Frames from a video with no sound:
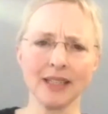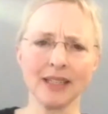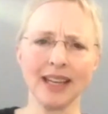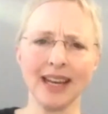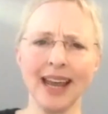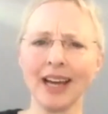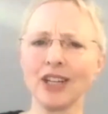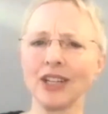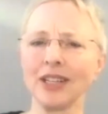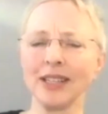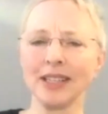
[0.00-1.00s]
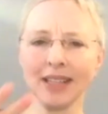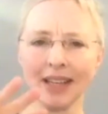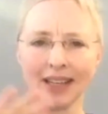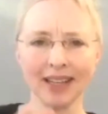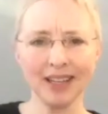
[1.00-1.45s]
actions
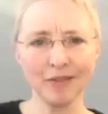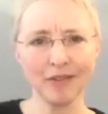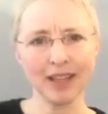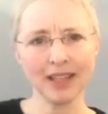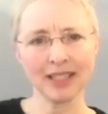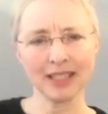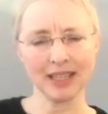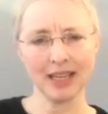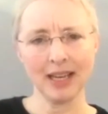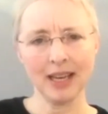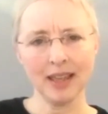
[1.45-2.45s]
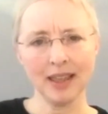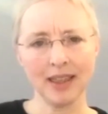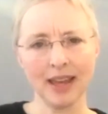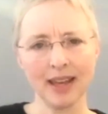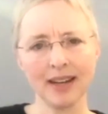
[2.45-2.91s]
and events
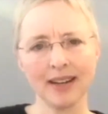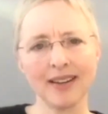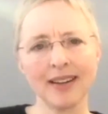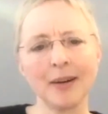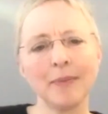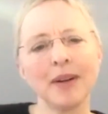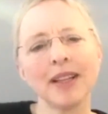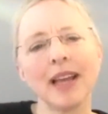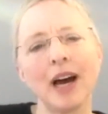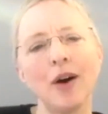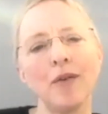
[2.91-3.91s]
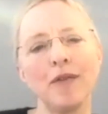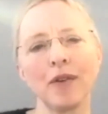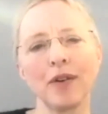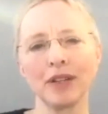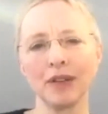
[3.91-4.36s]
that allow
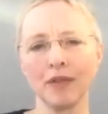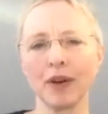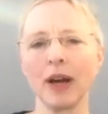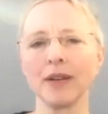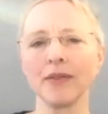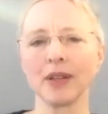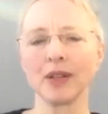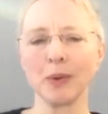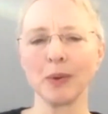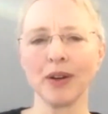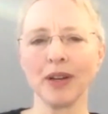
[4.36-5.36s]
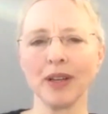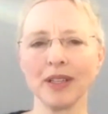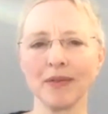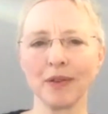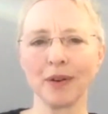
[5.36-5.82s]
for a different kind of
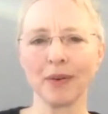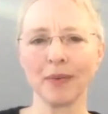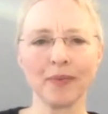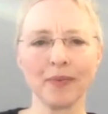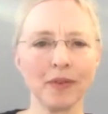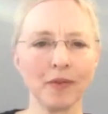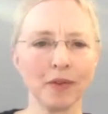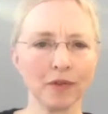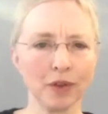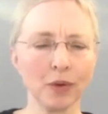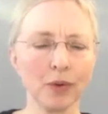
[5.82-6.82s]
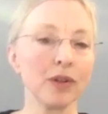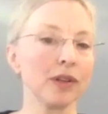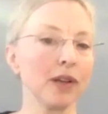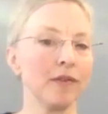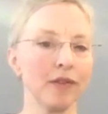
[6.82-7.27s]
experience for viewers
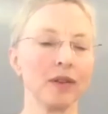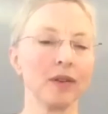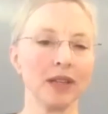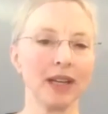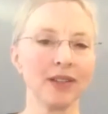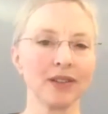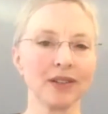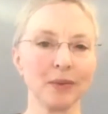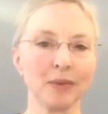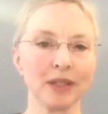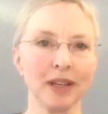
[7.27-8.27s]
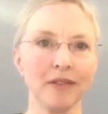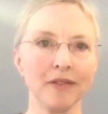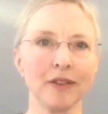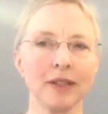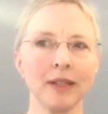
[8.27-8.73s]
and for the dancers themselves.
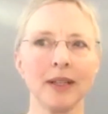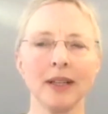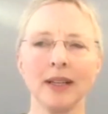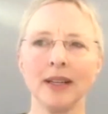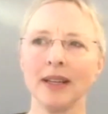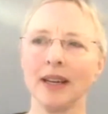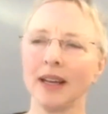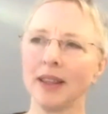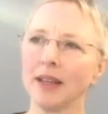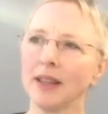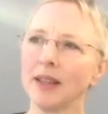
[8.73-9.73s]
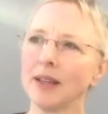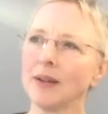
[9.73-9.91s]
I think the